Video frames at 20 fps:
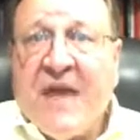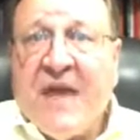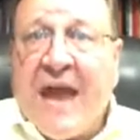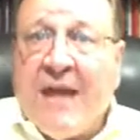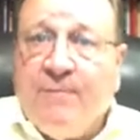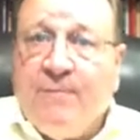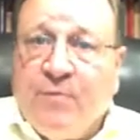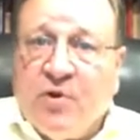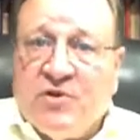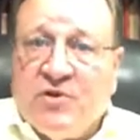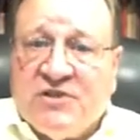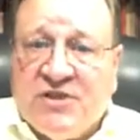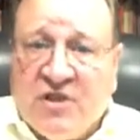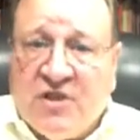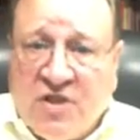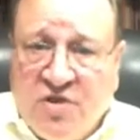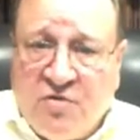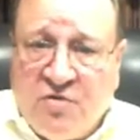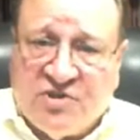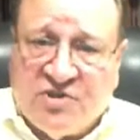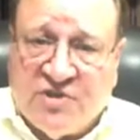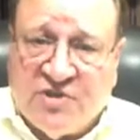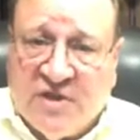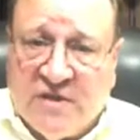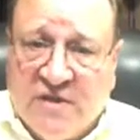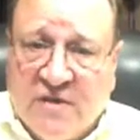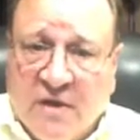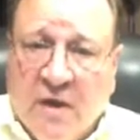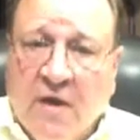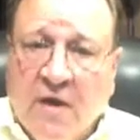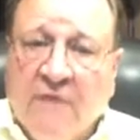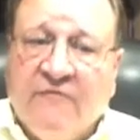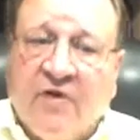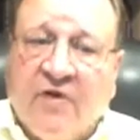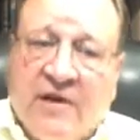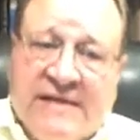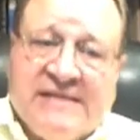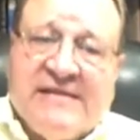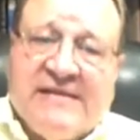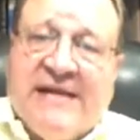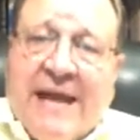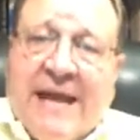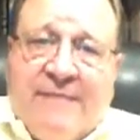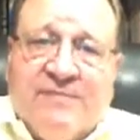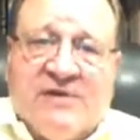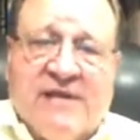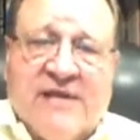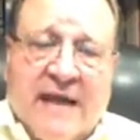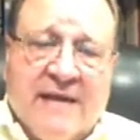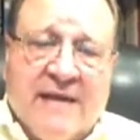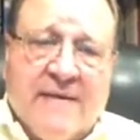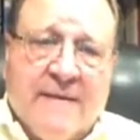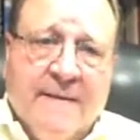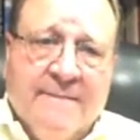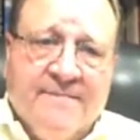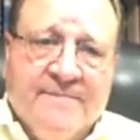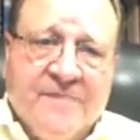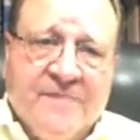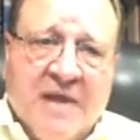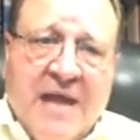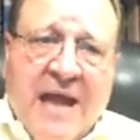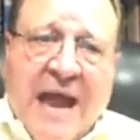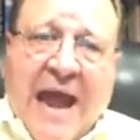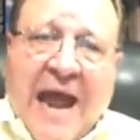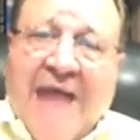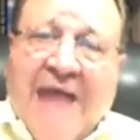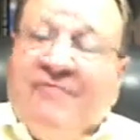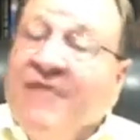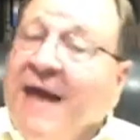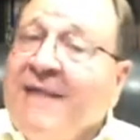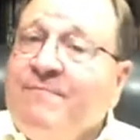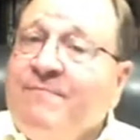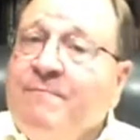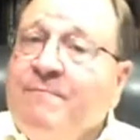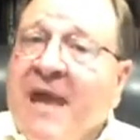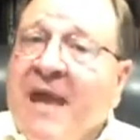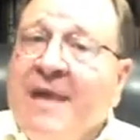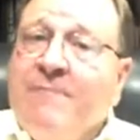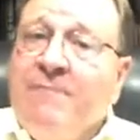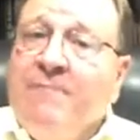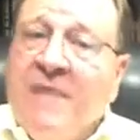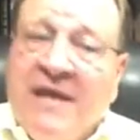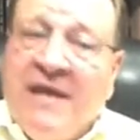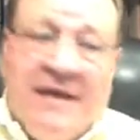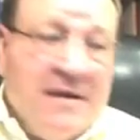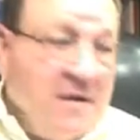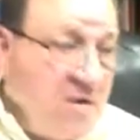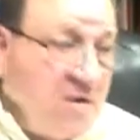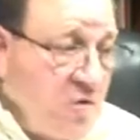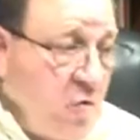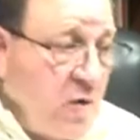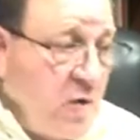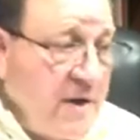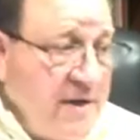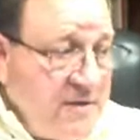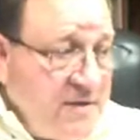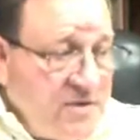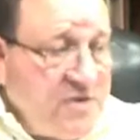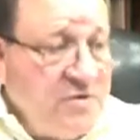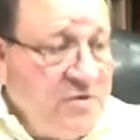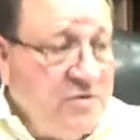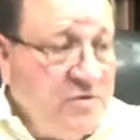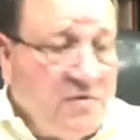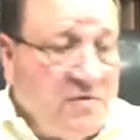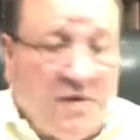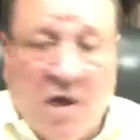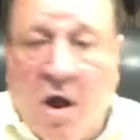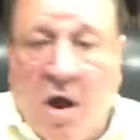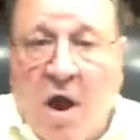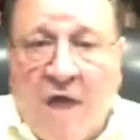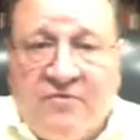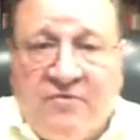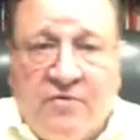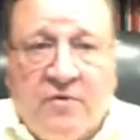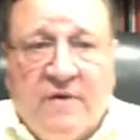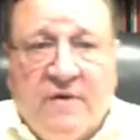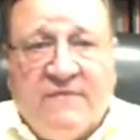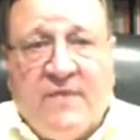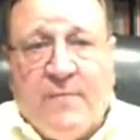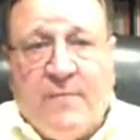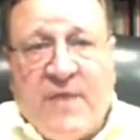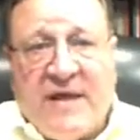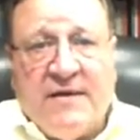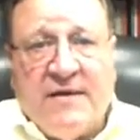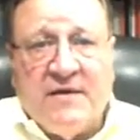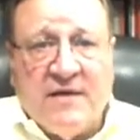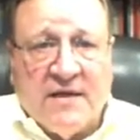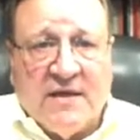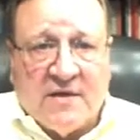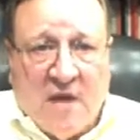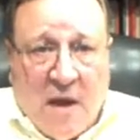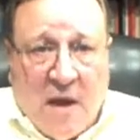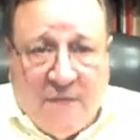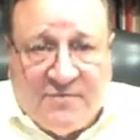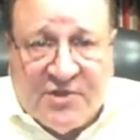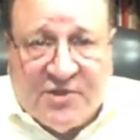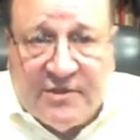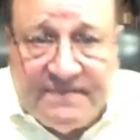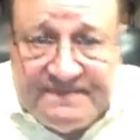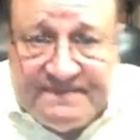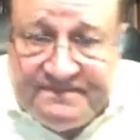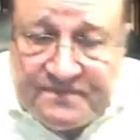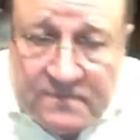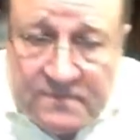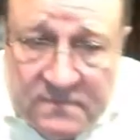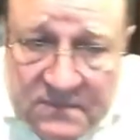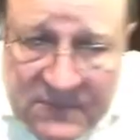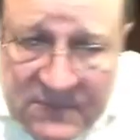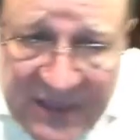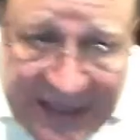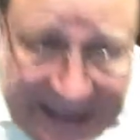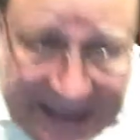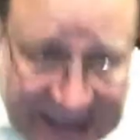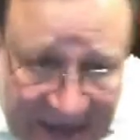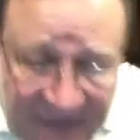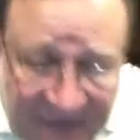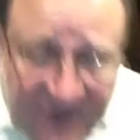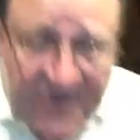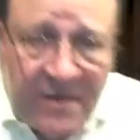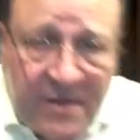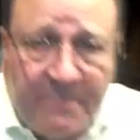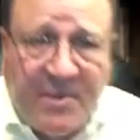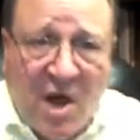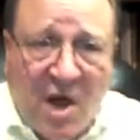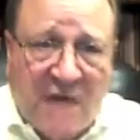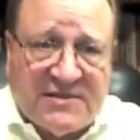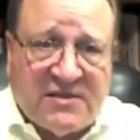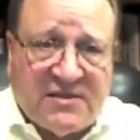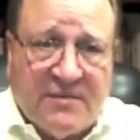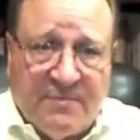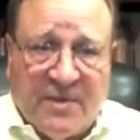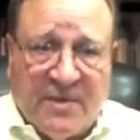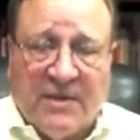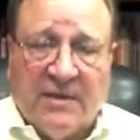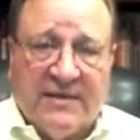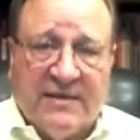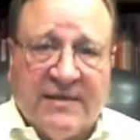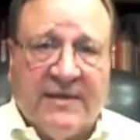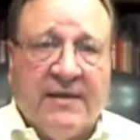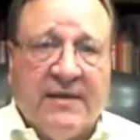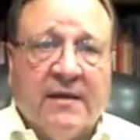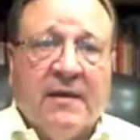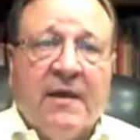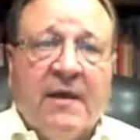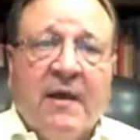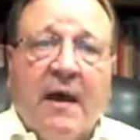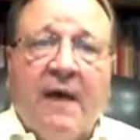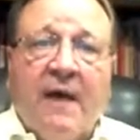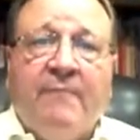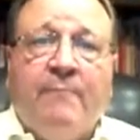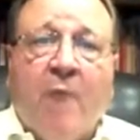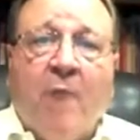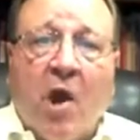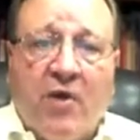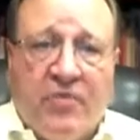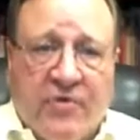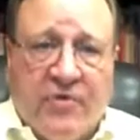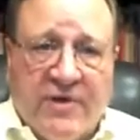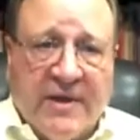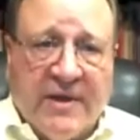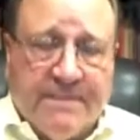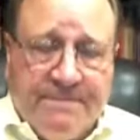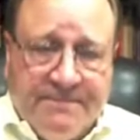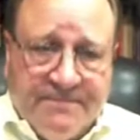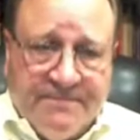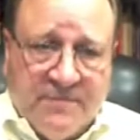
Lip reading: and persecution for his namesake. And that may mean, according to the author of the Benedict option, even the possibility of martyrdom.